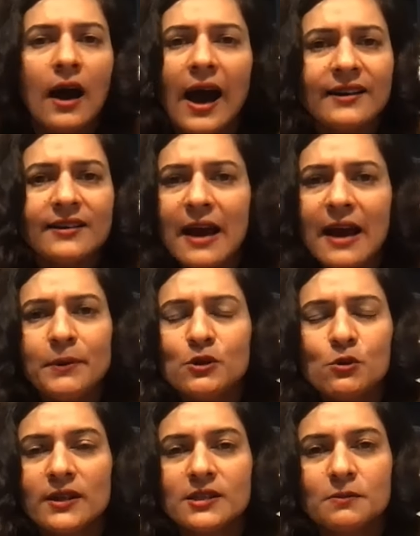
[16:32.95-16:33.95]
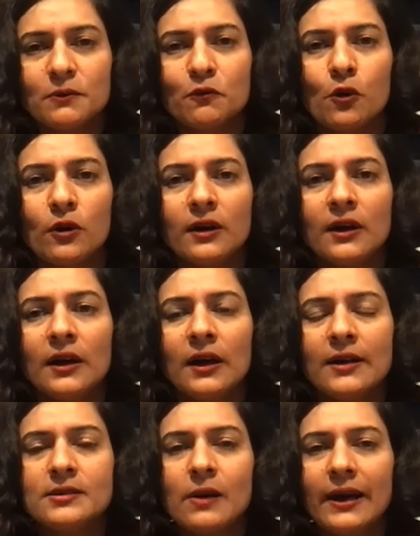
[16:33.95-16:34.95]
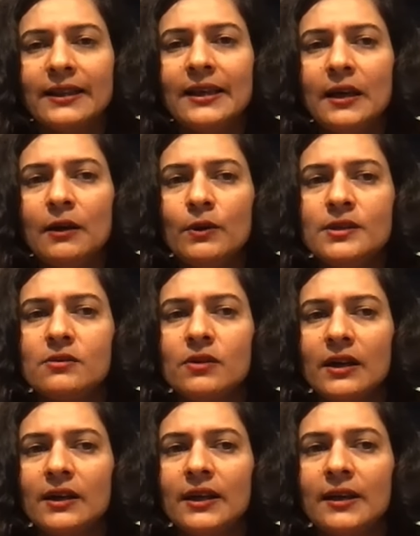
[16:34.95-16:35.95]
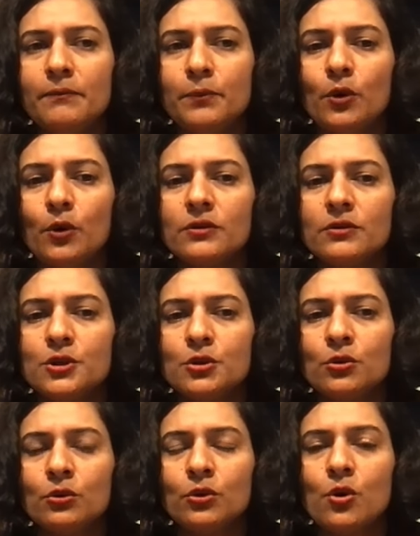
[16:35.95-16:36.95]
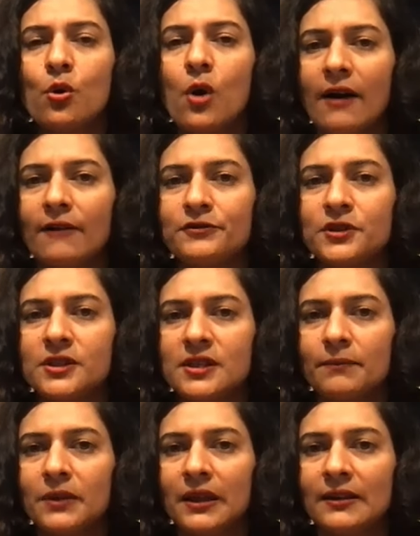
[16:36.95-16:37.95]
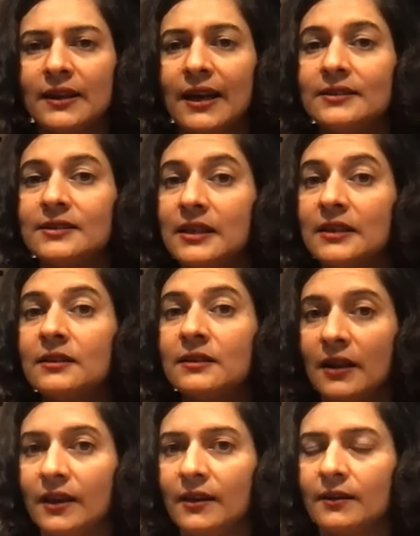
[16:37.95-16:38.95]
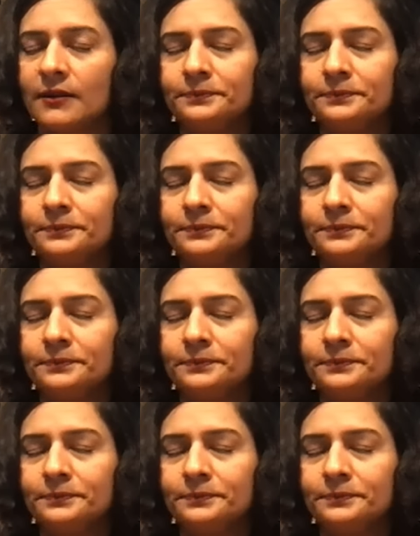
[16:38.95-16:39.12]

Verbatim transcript: Hadn't happened to us before. So, I think it was really important to go after something that I didn't think